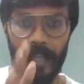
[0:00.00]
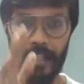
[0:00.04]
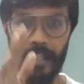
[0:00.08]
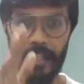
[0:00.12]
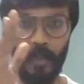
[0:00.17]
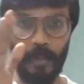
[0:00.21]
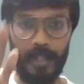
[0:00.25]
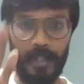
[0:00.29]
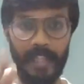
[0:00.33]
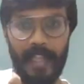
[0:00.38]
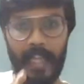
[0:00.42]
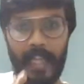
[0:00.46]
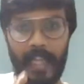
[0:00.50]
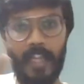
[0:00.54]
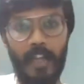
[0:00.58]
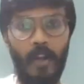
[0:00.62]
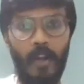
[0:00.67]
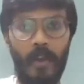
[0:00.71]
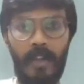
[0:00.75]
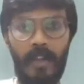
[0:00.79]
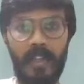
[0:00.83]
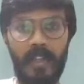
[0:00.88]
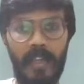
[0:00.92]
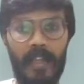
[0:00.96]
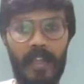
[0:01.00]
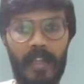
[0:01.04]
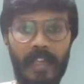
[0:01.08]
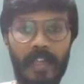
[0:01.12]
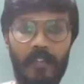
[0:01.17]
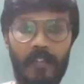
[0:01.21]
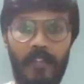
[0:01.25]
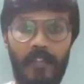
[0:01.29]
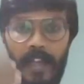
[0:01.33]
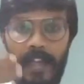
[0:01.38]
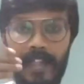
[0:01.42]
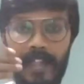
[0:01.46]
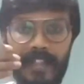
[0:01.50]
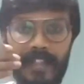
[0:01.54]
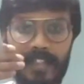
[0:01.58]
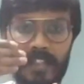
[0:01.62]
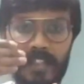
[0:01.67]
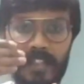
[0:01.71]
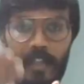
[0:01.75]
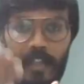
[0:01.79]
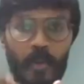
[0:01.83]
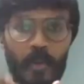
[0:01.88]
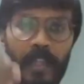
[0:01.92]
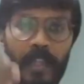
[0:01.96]
you cannot
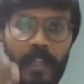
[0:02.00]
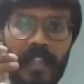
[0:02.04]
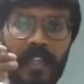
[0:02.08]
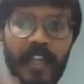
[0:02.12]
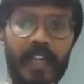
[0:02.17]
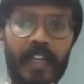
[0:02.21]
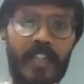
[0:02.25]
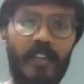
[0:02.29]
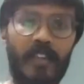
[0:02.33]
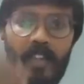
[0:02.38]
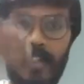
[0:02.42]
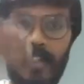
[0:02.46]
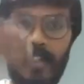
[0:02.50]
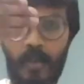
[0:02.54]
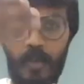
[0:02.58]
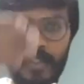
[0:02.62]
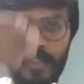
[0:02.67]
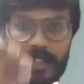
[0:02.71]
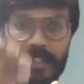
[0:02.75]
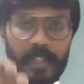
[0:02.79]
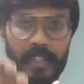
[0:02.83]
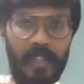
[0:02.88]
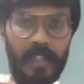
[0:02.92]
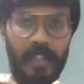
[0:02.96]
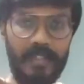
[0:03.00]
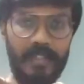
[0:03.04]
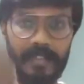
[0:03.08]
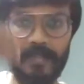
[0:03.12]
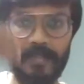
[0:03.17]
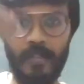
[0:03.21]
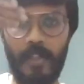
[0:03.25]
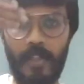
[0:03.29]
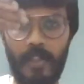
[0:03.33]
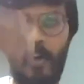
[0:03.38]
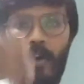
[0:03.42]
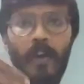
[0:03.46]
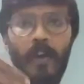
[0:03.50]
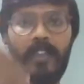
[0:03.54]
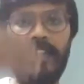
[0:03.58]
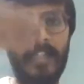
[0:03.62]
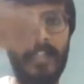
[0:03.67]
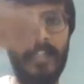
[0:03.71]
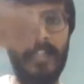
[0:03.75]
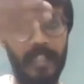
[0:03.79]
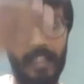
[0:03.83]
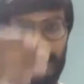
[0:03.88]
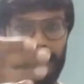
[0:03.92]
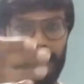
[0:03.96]
revise looking at your coaching classes all
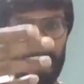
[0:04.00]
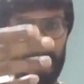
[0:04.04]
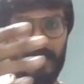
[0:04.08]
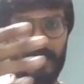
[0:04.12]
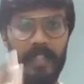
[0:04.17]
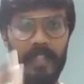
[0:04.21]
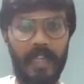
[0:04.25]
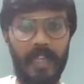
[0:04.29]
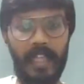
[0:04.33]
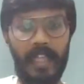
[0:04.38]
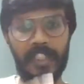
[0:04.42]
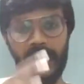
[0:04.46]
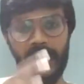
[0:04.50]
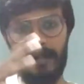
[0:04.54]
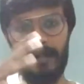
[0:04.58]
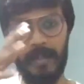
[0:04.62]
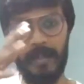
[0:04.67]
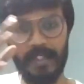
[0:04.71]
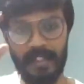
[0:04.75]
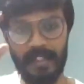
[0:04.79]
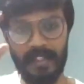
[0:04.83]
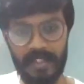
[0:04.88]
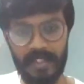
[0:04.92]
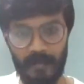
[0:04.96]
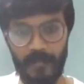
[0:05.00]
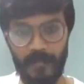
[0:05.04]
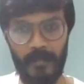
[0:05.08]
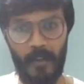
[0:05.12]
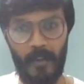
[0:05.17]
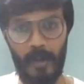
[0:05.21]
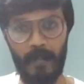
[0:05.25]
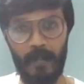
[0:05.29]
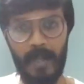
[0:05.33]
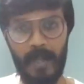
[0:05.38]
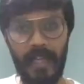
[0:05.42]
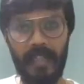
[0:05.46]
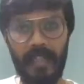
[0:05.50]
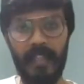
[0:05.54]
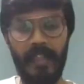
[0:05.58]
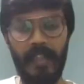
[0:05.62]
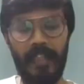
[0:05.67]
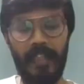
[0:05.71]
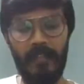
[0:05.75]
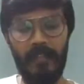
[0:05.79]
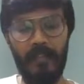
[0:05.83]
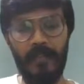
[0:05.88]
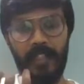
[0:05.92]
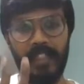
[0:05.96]
the time. There has to be some format
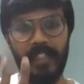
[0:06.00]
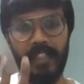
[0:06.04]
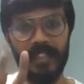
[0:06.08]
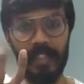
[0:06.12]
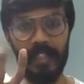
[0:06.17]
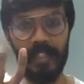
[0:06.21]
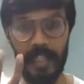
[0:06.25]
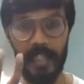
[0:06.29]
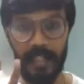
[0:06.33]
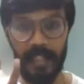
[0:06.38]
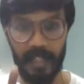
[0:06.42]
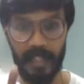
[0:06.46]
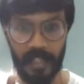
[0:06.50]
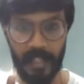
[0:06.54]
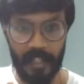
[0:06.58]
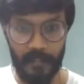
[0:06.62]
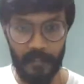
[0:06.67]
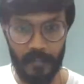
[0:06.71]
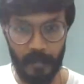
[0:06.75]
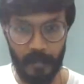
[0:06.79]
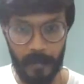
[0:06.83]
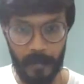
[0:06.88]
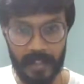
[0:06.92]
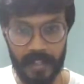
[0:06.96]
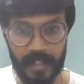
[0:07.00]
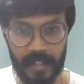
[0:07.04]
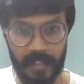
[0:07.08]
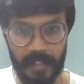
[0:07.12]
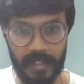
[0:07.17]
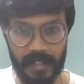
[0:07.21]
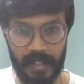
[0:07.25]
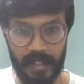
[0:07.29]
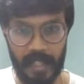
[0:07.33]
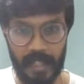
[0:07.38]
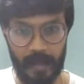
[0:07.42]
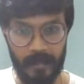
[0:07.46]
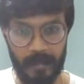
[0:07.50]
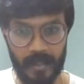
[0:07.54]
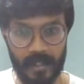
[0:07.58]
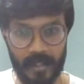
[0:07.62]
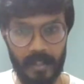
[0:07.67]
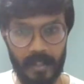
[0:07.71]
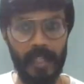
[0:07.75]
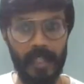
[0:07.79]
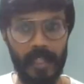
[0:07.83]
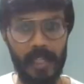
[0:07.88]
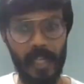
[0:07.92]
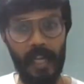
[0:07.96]
in which the entire information is
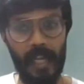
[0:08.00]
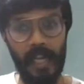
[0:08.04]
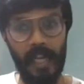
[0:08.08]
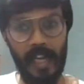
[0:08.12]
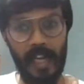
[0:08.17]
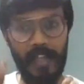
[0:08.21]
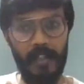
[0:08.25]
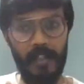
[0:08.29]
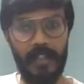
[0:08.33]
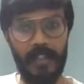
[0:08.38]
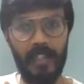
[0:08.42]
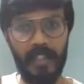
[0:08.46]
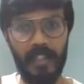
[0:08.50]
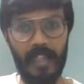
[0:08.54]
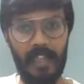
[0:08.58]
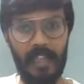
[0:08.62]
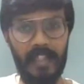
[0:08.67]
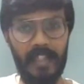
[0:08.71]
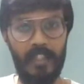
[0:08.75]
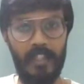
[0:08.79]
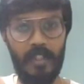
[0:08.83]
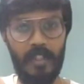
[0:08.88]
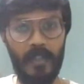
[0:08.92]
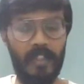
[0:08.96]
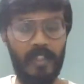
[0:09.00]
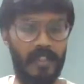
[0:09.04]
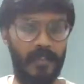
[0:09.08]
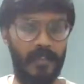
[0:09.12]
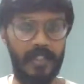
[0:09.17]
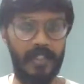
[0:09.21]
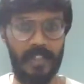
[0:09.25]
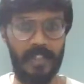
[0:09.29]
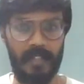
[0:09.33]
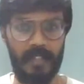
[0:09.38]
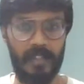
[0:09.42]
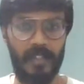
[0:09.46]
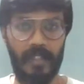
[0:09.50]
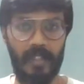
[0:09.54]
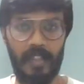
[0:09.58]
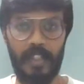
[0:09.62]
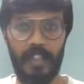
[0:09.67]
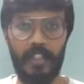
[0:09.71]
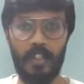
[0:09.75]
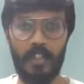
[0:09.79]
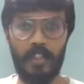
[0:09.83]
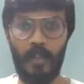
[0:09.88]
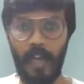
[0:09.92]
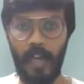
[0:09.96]
captured and you can continue a revision.
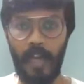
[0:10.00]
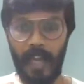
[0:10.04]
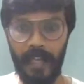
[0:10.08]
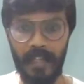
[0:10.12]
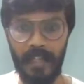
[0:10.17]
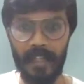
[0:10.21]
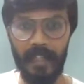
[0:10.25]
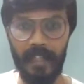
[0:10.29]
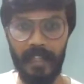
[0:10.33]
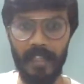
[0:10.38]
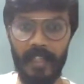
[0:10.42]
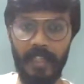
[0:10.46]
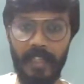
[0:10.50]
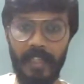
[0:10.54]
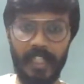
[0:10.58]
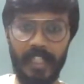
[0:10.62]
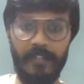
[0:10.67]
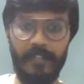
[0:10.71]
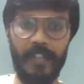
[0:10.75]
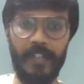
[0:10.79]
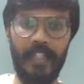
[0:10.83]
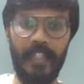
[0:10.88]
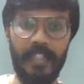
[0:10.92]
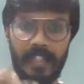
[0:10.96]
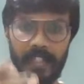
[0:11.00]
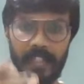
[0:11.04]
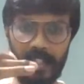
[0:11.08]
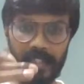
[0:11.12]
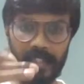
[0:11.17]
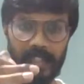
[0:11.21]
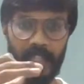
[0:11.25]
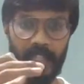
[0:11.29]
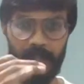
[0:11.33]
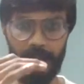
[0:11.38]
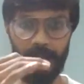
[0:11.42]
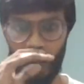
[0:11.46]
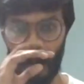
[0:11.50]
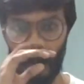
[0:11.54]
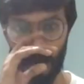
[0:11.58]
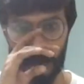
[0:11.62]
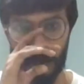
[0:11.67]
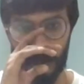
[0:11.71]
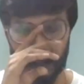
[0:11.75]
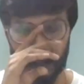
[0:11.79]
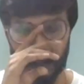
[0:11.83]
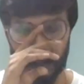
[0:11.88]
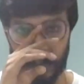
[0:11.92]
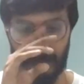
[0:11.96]
So ideally, if anything is left
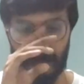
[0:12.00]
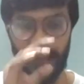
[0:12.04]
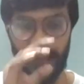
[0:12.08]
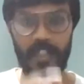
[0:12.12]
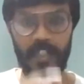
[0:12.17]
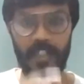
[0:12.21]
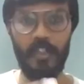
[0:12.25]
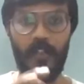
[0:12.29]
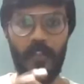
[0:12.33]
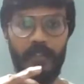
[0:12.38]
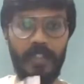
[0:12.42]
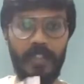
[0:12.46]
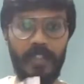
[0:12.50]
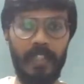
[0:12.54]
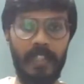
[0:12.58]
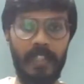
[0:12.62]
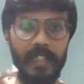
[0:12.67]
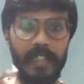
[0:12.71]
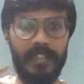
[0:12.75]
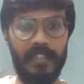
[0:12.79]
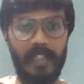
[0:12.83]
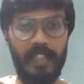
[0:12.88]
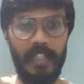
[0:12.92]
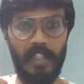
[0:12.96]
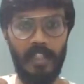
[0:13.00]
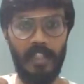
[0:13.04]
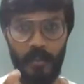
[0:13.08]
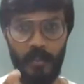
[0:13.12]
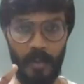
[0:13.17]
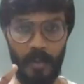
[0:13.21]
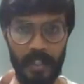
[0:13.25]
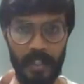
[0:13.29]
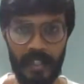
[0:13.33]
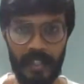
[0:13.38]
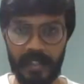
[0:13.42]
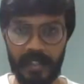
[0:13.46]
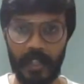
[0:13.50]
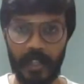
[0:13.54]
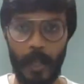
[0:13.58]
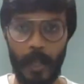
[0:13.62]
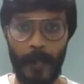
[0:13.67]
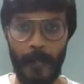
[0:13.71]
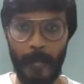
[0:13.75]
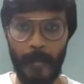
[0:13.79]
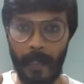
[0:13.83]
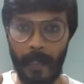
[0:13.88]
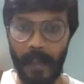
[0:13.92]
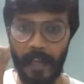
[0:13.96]
out, just finish off in the next 3 to 4 days
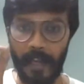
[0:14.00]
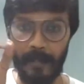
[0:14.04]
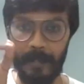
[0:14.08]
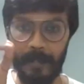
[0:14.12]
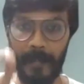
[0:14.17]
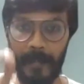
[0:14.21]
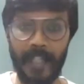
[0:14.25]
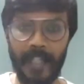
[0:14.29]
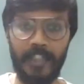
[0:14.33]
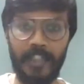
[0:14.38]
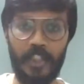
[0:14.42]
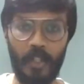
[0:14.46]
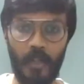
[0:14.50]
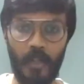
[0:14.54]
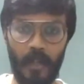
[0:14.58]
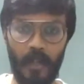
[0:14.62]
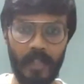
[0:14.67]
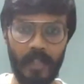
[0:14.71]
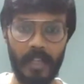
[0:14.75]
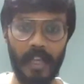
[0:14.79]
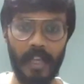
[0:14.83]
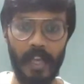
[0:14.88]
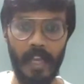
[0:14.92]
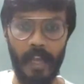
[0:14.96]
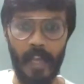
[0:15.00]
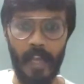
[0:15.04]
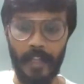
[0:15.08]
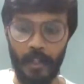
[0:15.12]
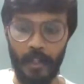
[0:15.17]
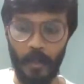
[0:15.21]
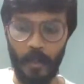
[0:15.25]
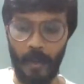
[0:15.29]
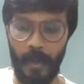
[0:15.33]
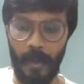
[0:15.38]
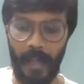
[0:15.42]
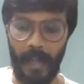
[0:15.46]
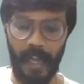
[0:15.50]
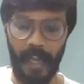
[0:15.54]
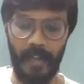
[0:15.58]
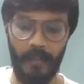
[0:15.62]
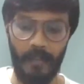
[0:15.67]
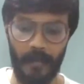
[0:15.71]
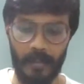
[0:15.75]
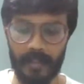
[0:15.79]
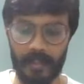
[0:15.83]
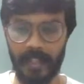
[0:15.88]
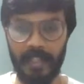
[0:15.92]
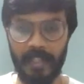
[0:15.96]
and make sure you
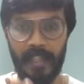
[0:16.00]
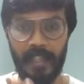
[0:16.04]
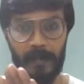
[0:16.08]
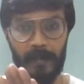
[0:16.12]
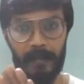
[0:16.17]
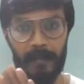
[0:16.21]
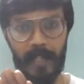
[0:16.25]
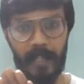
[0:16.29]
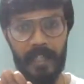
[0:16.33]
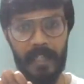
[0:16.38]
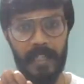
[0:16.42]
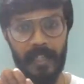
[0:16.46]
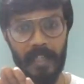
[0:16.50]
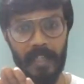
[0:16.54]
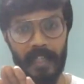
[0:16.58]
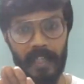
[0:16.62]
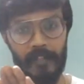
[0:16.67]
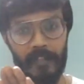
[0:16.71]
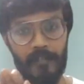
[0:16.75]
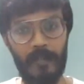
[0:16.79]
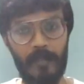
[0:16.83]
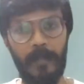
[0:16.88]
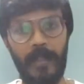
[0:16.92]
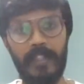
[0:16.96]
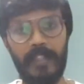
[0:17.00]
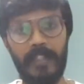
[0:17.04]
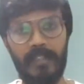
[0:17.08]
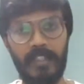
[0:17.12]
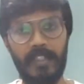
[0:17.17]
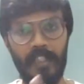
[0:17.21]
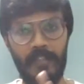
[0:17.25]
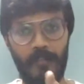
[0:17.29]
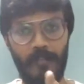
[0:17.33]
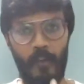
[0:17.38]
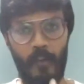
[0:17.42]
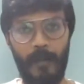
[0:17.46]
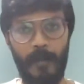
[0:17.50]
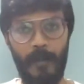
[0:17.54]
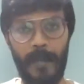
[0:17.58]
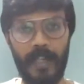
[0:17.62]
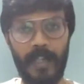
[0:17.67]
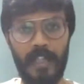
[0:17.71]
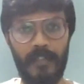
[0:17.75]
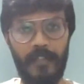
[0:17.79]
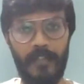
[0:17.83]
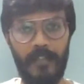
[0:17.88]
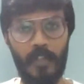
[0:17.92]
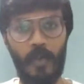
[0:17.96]
have the complete information in the
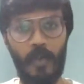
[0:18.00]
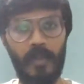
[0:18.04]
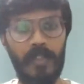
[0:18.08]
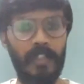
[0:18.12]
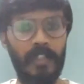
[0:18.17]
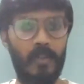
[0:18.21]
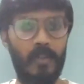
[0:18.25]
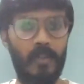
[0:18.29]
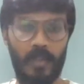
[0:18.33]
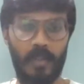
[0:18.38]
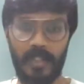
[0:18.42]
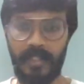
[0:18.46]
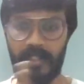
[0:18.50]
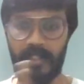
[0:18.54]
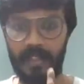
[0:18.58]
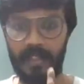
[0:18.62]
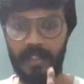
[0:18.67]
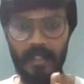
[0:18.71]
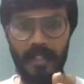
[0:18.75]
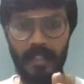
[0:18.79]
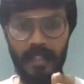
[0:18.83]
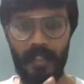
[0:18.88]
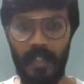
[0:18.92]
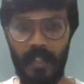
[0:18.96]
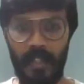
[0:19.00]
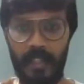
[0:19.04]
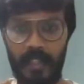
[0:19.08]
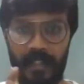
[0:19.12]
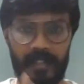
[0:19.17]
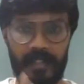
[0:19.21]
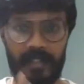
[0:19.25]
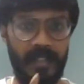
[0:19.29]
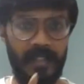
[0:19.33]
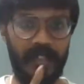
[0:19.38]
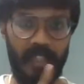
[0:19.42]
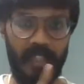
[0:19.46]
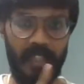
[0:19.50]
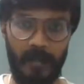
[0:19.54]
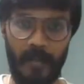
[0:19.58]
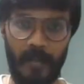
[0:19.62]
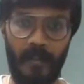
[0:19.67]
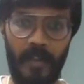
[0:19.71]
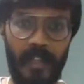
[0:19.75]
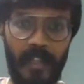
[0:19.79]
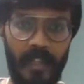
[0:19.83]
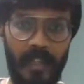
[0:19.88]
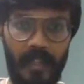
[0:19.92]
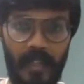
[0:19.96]
format of a note and notes. This is number
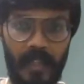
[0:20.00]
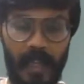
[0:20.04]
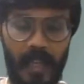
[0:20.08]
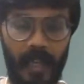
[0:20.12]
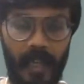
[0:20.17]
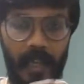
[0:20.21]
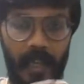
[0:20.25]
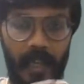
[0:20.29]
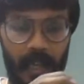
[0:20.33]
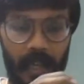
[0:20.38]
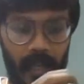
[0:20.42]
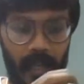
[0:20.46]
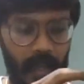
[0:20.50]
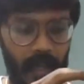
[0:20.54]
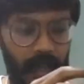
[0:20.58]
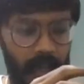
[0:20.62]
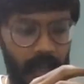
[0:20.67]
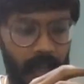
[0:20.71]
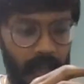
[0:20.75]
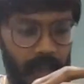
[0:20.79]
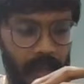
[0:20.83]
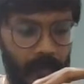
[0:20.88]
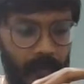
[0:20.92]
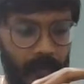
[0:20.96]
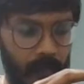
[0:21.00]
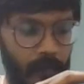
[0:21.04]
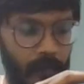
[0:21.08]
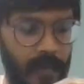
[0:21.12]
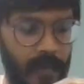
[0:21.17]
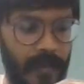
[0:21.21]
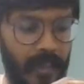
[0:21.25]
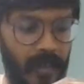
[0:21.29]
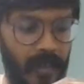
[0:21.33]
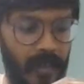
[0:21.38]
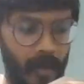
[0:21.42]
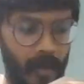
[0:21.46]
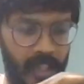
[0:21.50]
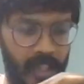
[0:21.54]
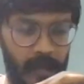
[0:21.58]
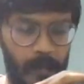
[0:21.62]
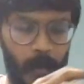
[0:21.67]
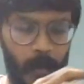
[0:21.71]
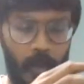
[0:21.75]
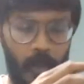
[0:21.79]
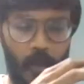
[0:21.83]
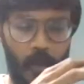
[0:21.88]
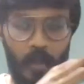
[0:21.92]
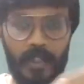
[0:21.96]
1 when we're talking
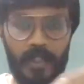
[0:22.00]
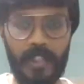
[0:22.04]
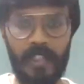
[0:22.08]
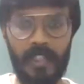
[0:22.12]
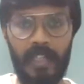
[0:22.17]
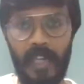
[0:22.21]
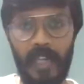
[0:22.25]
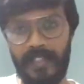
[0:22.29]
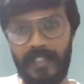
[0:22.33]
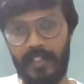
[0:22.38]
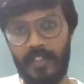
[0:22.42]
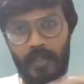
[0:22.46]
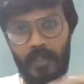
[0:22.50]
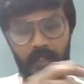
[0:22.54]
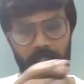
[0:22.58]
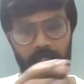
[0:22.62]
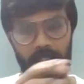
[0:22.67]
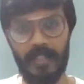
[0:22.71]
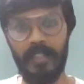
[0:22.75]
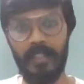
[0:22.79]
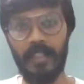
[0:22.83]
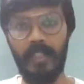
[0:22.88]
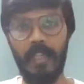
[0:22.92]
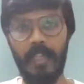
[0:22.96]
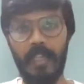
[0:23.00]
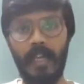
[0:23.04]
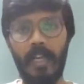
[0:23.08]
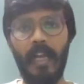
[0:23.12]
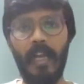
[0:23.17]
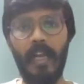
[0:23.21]
about coaching classes to this.